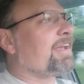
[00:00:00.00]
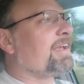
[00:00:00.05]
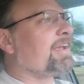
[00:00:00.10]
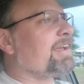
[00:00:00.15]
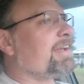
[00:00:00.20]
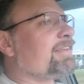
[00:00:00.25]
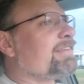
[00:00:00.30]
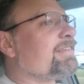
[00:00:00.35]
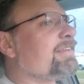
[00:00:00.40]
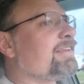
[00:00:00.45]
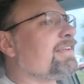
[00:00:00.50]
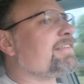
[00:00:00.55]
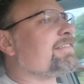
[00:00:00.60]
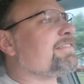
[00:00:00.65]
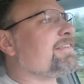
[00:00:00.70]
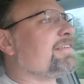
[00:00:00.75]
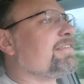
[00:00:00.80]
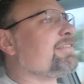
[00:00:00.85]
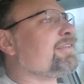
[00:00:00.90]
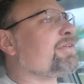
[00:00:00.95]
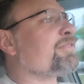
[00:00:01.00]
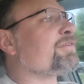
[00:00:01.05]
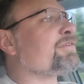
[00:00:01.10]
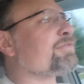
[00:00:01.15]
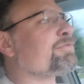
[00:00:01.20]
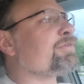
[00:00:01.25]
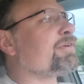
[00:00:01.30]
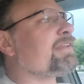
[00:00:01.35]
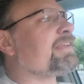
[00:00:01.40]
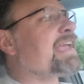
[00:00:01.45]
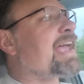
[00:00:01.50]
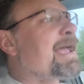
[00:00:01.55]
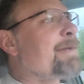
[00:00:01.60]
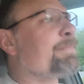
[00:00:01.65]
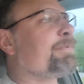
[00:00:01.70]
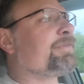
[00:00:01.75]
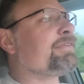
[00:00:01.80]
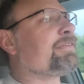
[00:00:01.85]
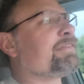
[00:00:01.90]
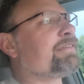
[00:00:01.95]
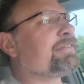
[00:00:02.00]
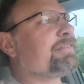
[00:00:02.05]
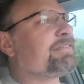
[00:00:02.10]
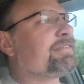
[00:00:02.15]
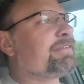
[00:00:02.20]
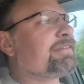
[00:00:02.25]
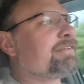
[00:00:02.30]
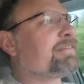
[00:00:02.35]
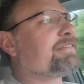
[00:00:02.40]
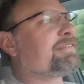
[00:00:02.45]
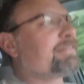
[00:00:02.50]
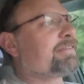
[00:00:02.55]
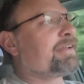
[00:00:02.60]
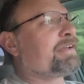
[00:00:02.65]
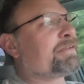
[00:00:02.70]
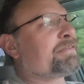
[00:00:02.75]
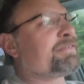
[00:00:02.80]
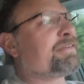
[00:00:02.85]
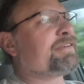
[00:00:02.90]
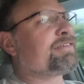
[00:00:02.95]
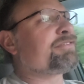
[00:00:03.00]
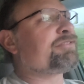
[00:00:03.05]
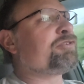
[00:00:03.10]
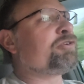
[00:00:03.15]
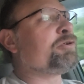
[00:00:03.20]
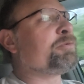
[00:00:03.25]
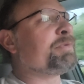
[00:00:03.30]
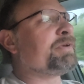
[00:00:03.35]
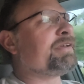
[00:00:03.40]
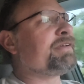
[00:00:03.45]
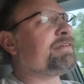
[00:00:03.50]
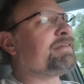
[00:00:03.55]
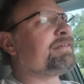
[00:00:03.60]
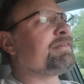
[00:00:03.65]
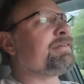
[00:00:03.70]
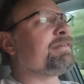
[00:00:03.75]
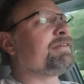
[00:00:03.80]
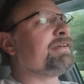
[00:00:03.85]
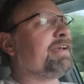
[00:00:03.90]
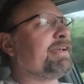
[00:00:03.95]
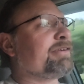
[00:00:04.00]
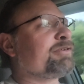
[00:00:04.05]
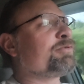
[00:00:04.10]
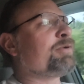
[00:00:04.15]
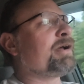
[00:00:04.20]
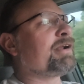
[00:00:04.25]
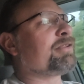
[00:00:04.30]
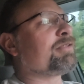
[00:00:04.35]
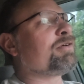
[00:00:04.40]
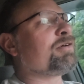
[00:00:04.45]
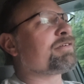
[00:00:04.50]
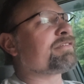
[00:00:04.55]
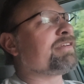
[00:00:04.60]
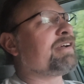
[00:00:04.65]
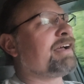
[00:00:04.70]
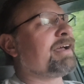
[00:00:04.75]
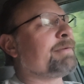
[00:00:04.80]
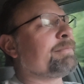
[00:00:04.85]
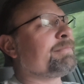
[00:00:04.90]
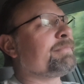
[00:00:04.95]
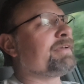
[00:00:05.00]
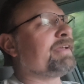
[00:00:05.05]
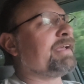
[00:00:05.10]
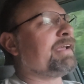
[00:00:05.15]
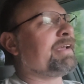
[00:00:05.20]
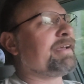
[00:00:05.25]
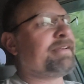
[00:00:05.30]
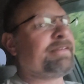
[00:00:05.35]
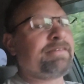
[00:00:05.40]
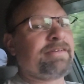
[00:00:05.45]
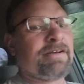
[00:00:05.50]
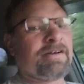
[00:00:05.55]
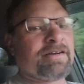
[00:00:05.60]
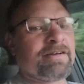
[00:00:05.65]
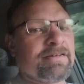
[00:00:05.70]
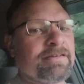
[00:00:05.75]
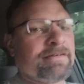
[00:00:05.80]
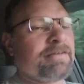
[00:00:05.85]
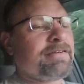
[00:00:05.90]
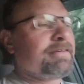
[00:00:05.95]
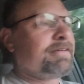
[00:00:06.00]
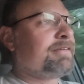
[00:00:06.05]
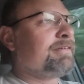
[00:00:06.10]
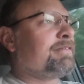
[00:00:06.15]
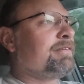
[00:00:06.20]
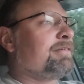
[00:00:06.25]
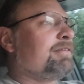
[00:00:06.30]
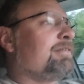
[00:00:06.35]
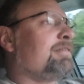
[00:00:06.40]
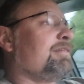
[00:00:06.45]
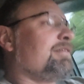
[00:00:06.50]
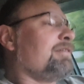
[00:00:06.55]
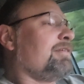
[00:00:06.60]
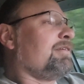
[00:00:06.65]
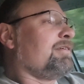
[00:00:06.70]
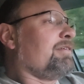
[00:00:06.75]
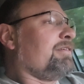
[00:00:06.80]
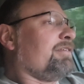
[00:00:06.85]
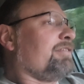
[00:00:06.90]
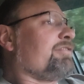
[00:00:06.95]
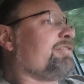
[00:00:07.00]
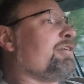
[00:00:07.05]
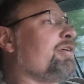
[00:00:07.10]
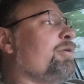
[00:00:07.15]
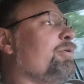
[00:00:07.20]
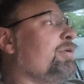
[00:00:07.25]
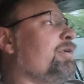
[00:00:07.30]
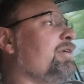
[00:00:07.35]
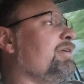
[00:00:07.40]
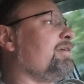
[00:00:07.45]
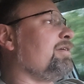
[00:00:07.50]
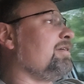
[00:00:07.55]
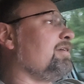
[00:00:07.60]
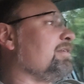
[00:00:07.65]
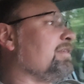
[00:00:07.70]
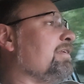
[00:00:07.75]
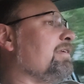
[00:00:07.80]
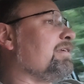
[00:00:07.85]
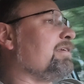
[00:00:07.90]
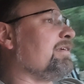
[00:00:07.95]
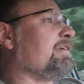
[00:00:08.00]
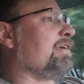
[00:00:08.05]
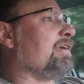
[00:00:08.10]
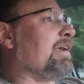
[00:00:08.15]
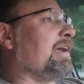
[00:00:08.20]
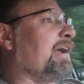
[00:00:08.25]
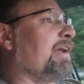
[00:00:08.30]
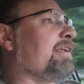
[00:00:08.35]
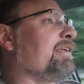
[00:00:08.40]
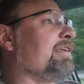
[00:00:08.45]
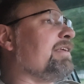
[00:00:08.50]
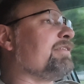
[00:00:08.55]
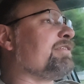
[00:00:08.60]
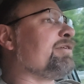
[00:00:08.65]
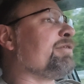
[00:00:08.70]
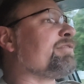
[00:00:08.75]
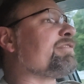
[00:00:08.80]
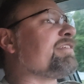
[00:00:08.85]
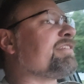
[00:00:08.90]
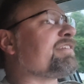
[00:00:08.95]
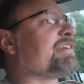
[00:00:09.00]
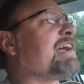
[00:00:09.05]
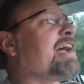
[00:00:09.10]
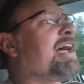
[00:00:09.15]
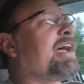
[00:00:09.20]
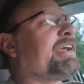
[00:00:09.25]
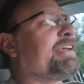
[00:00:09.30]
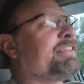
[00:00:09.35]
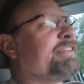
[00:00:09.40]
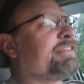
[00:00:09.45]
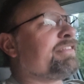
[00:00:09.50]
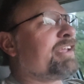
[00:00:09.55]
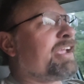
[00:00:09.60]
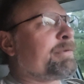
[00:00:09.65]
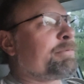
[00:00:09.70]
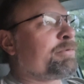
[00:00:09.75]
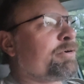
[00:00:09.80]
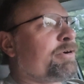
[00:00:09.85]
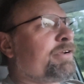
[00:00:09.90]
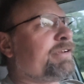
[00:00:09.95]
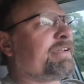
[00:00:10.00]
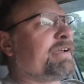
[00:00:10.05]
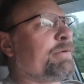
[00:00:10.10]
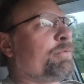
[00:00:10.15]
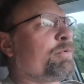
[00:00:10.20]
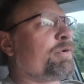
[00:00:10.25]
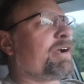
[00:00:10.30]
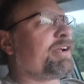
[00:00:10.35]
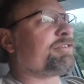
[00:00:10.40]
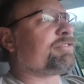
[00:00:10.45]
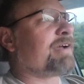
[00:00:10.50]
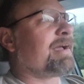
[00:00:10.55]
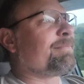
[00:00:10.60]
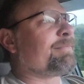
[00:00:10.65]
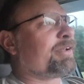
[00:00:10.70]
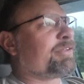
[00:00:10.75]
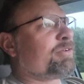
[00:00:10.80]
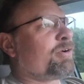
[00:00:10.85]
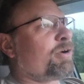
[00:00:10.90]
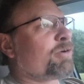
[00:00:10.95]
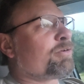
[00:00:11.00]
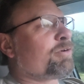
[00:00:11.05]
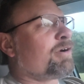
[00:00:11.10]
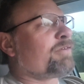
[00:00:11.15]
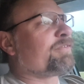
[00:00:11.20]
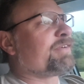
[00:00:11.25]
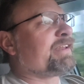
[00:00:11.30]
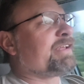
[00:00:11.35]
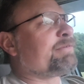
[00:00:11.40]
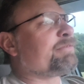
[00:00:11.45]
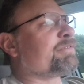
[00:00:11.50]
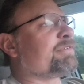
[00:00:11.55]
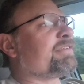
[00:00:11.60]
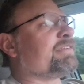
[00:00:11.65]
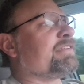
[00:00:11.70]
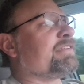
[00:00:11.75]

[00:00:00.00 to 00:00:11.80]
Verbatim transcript: and it nothing's really happened like this to me in quite a long time. And uh, so there was this guy in the neighborhood where I dropped my daughter off, and he was